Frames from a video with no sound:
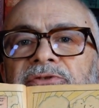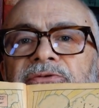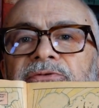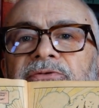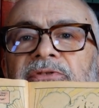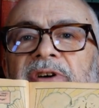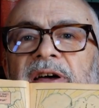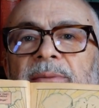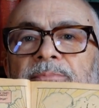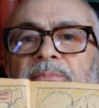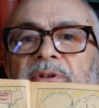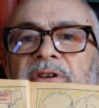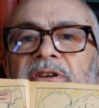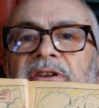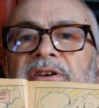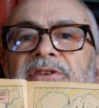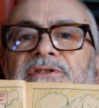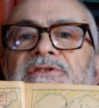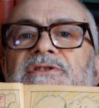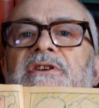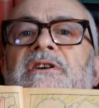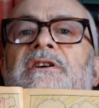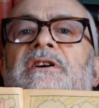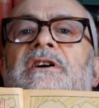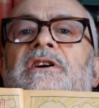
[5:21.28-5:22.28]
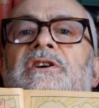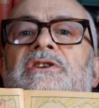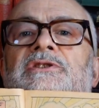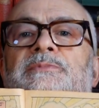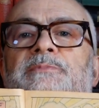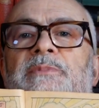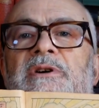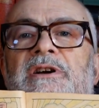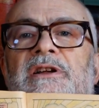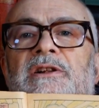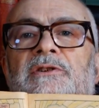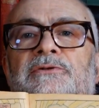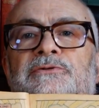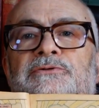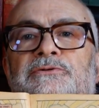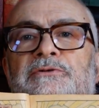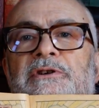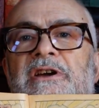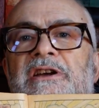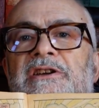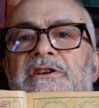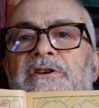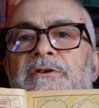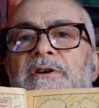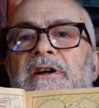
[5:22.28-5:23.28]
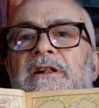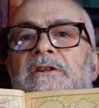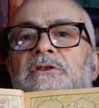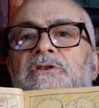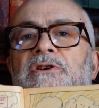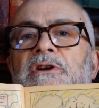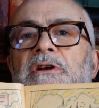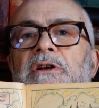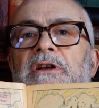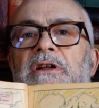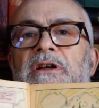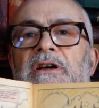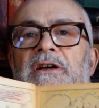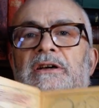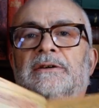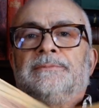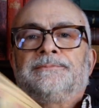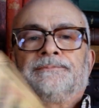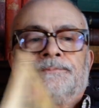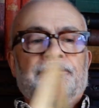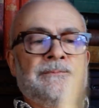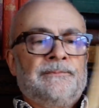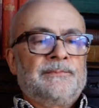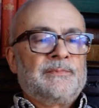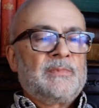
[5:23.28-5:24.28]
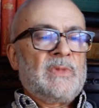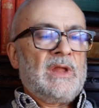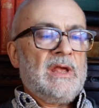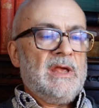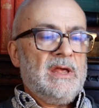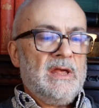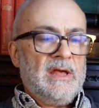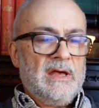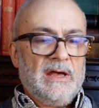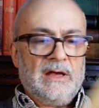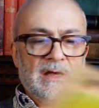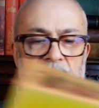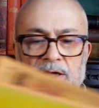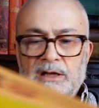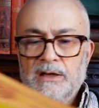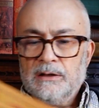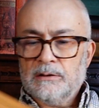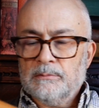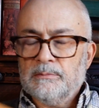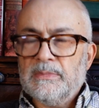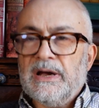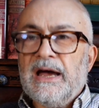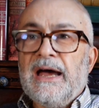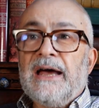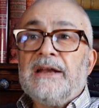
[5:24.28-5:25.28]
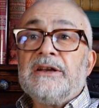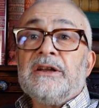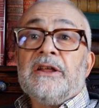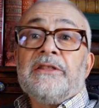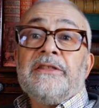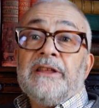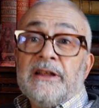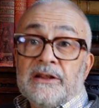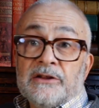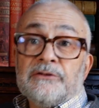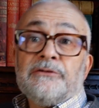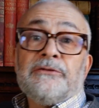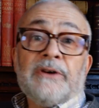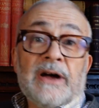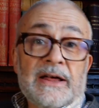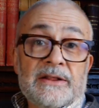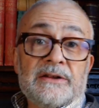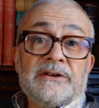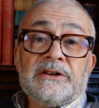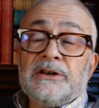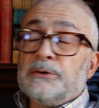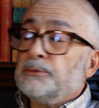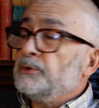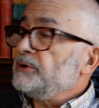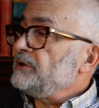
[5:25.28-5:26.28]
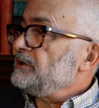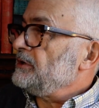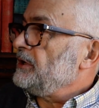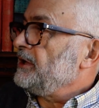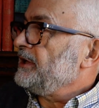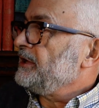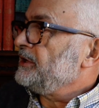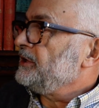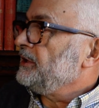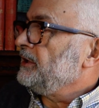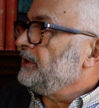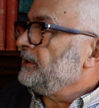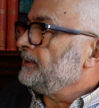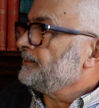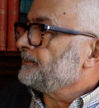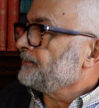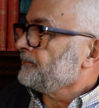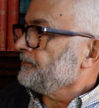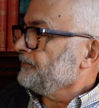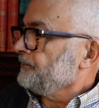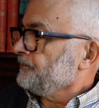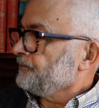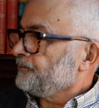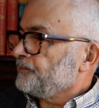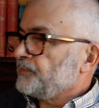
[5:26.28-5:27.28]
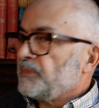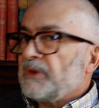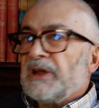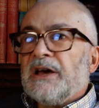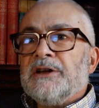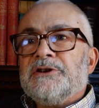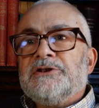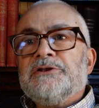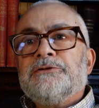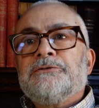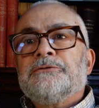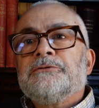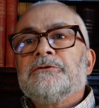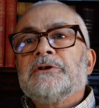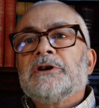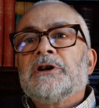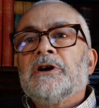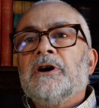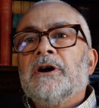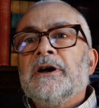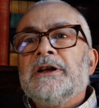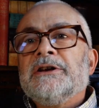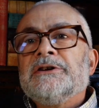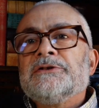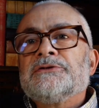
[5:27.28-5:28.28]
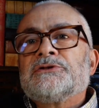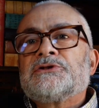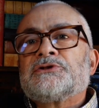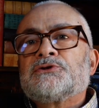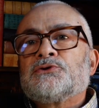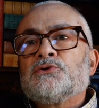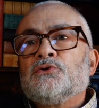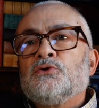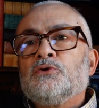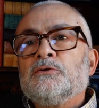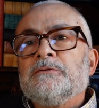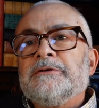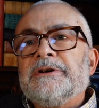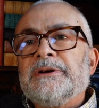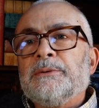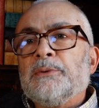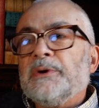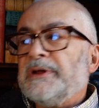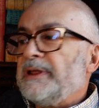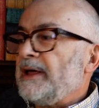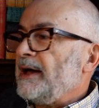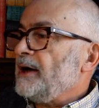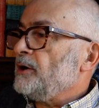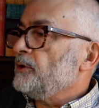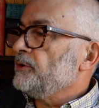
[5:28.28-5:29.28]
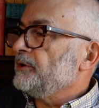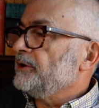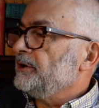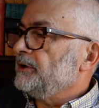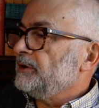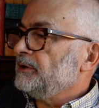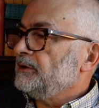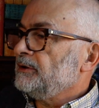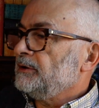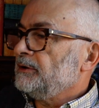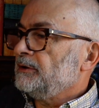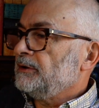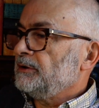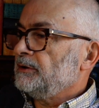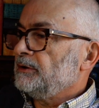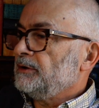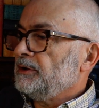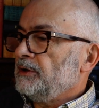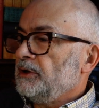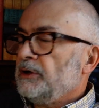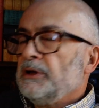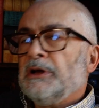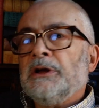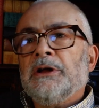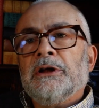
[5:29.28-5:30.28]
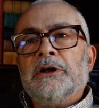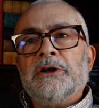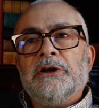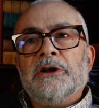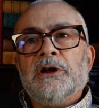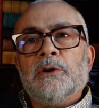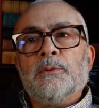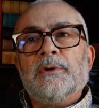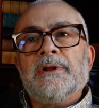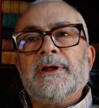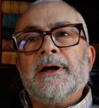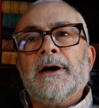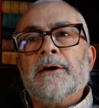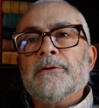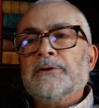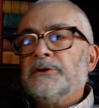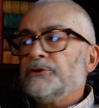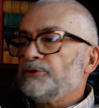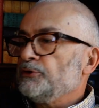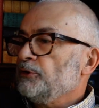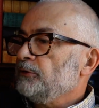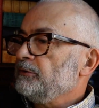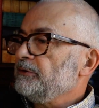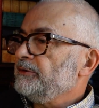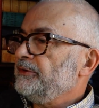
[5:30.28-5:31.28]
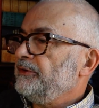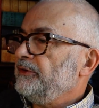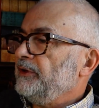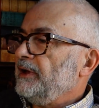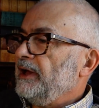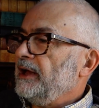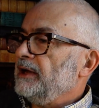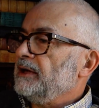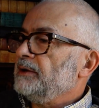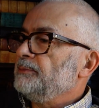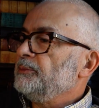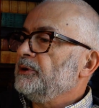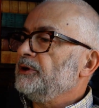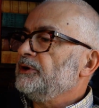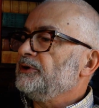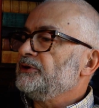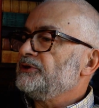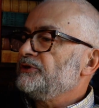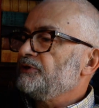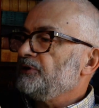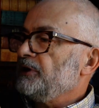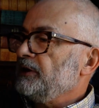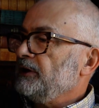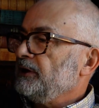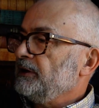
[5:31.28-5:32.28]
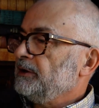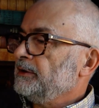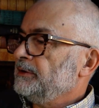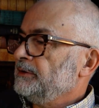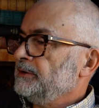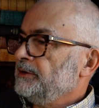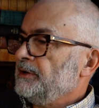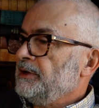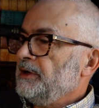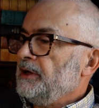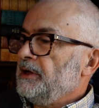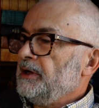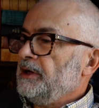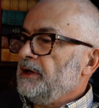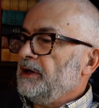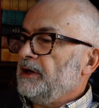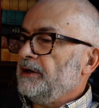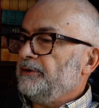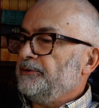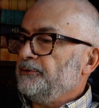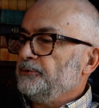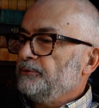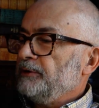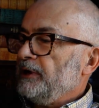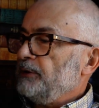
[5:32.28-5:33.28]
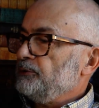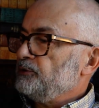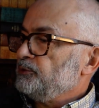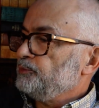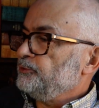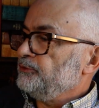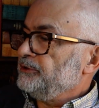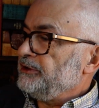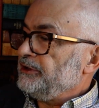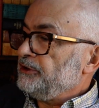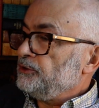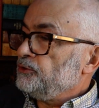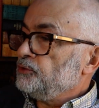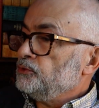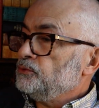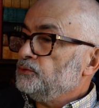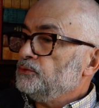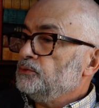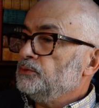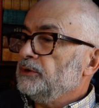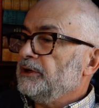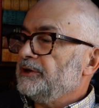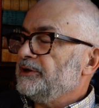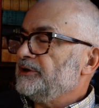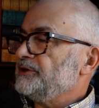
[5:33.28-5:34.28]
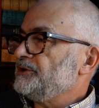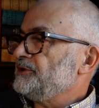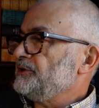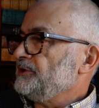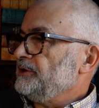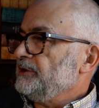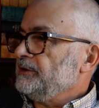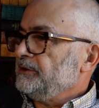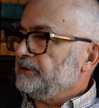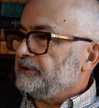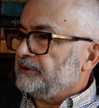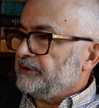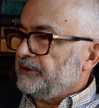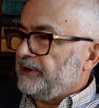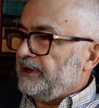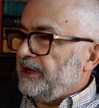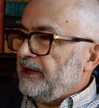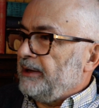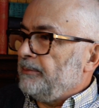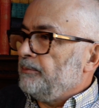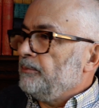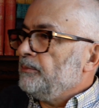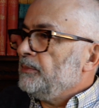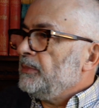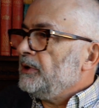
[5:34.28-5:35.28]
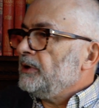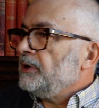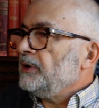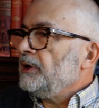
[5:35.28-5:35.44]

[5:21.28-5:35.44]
fabulous art by Alfredo Alcala, and I think the fact that it was like a different kind of story without the Dorothy element, I thought that was pretty cool at the time.